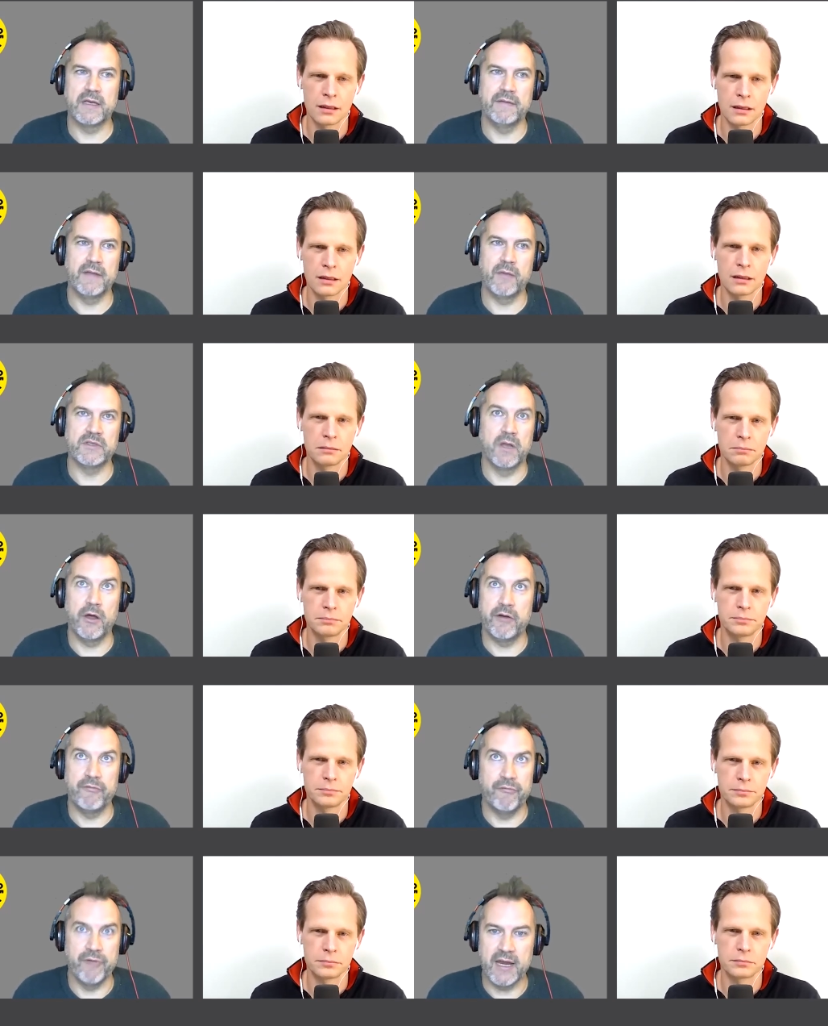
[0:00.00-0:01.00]
Speaker 1: And there was a lot
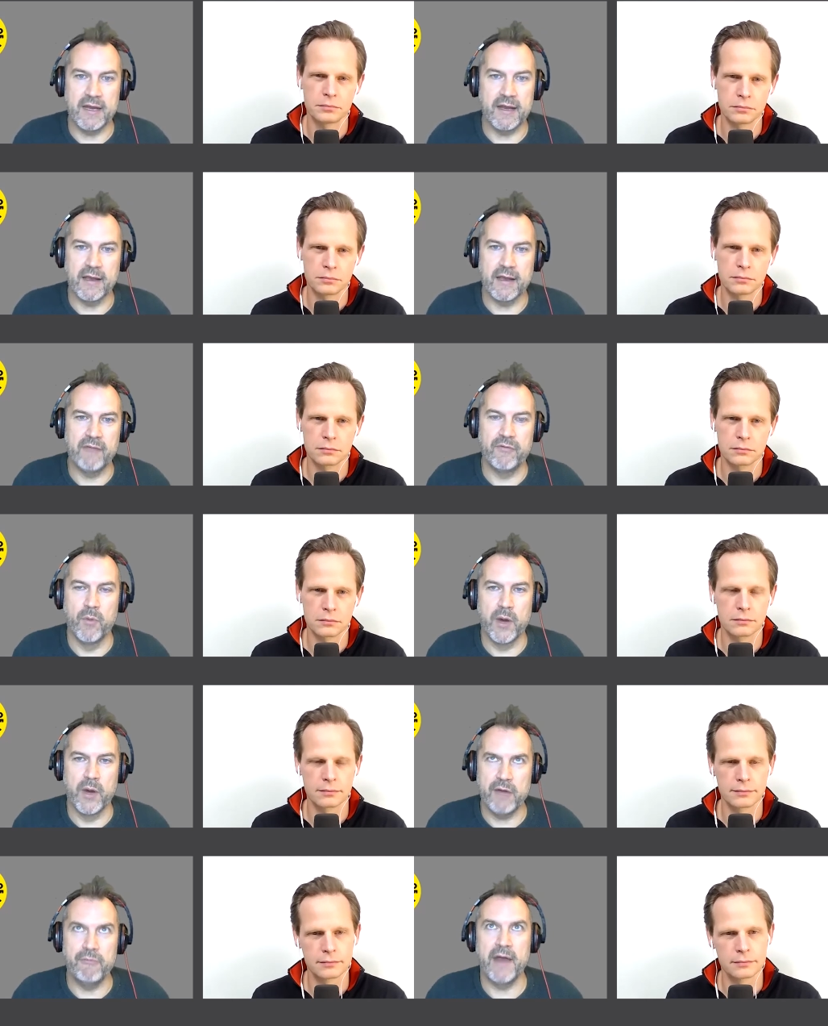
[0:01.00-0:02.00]
of reading.
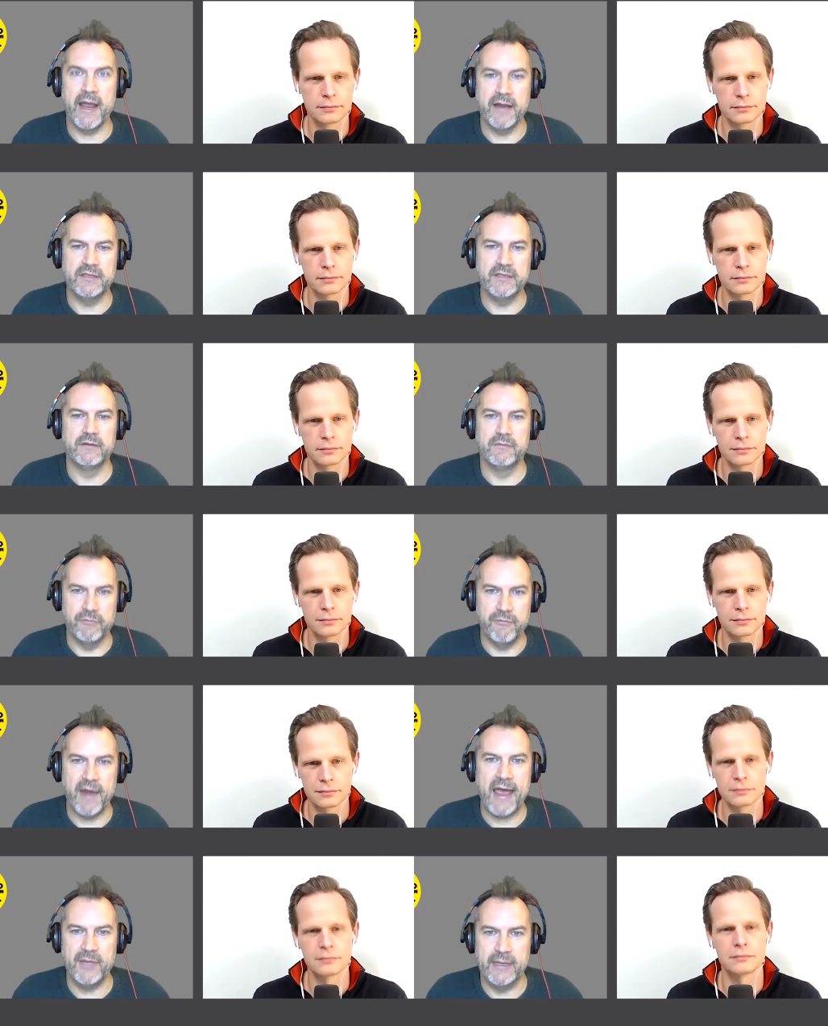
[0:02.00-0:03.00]
Everybody read
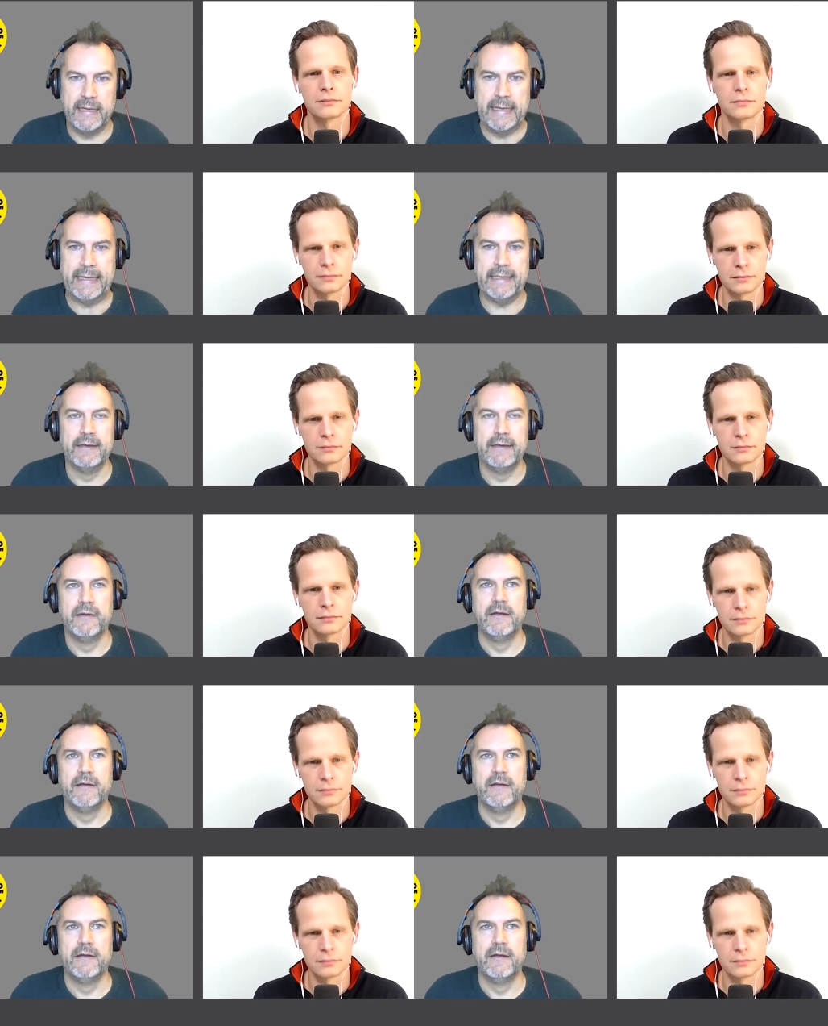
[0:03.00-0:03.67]
rapidly.